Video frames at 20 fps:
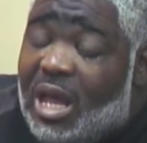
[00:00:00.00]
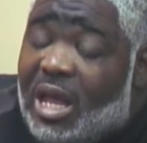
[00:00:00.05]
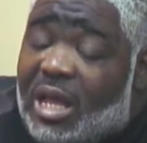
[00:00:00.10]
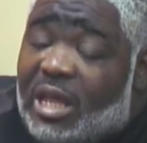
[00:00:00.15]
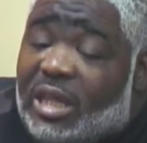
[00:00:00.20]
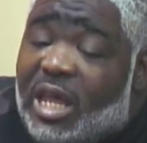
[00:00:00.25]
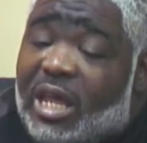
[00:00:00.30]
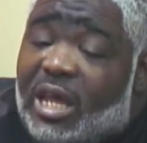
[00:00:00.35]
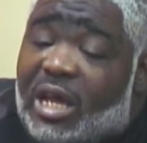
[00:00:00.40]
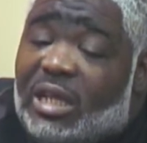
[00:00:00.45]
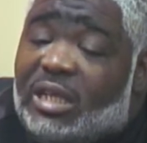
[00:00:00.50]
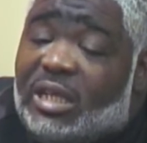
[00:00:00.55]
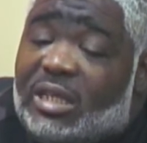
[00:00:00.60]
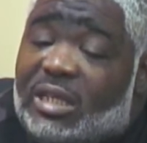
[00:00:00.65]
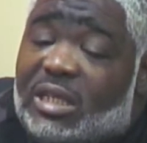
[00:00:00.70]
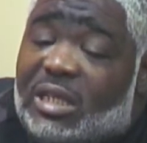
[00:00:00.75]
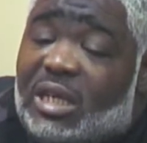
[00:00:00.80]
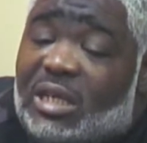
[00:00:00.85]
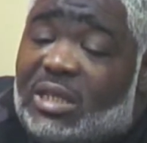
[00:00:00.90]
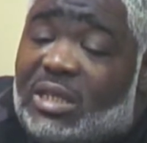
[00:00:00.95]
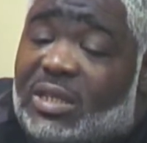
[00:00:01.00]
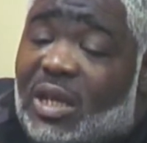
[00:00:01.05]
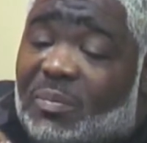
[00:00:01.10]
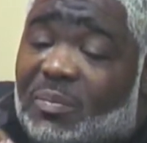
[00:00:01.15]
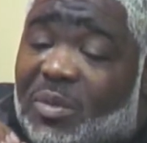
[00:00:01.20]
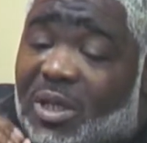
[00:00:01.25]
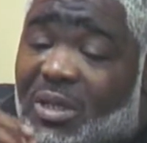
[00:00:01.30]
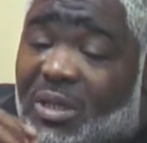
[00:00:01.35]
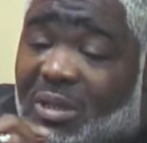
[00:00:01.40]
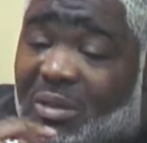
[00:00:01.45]
they understood
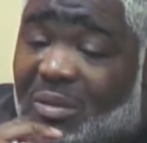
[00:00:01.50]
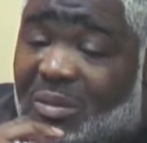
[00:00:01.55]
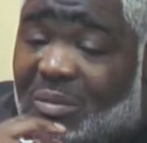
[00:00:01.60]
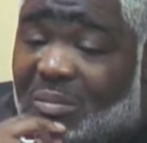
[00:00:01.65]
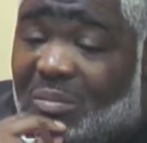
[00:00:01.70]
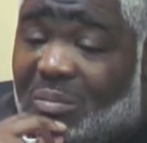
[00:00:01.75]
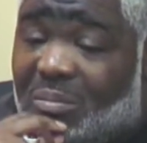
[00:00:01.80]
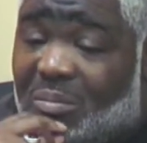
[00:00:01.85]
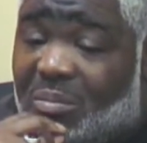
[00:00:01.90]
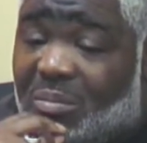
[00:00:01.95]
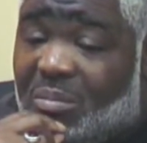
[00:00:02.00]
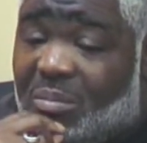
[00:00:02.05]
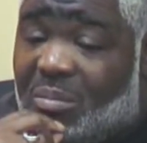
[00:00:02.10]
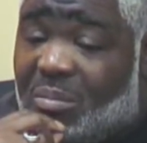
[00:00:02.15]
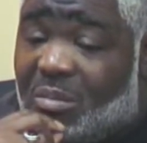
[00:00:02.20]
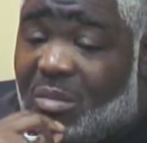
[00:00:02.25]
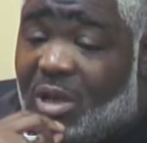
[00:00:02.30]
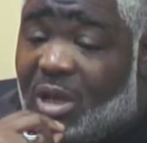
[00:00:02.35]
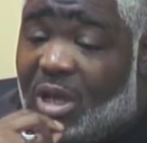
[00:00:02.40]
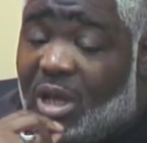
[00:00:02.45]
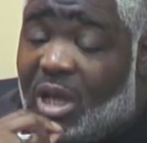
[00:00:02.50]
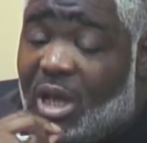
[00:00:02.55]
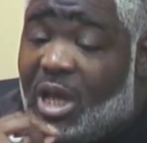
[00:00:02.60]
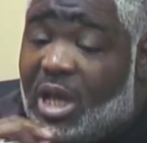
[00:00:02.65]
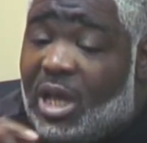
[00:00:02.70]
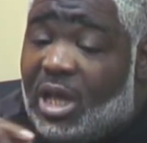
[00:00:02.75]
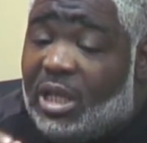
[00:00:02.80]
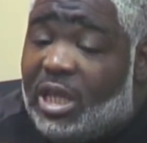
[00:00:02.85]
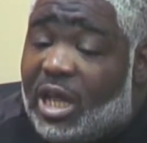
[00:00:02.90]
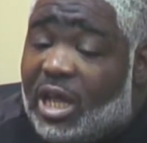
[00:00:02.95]
something.
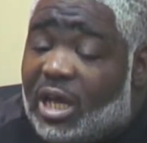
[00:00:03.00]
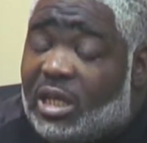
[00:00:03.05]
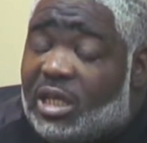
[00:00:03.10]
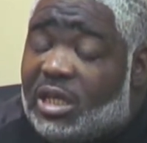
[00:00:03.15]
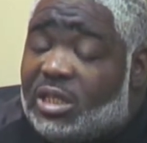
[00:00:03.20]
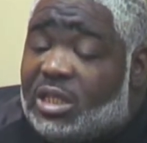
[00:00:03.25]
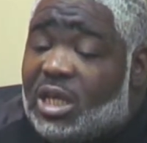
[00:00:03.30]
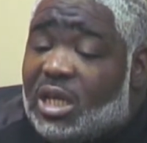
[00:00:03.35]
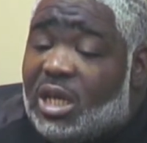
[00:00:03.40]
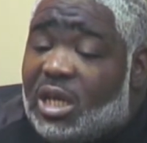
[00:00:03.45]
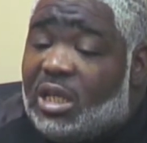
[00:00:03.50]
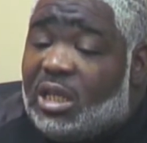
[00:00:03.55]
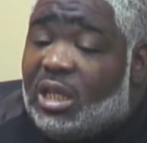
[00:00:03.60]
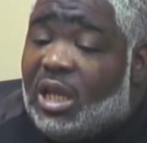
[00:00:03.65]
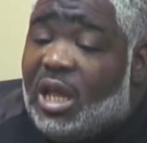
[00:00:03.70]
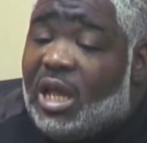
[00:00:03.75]
They understood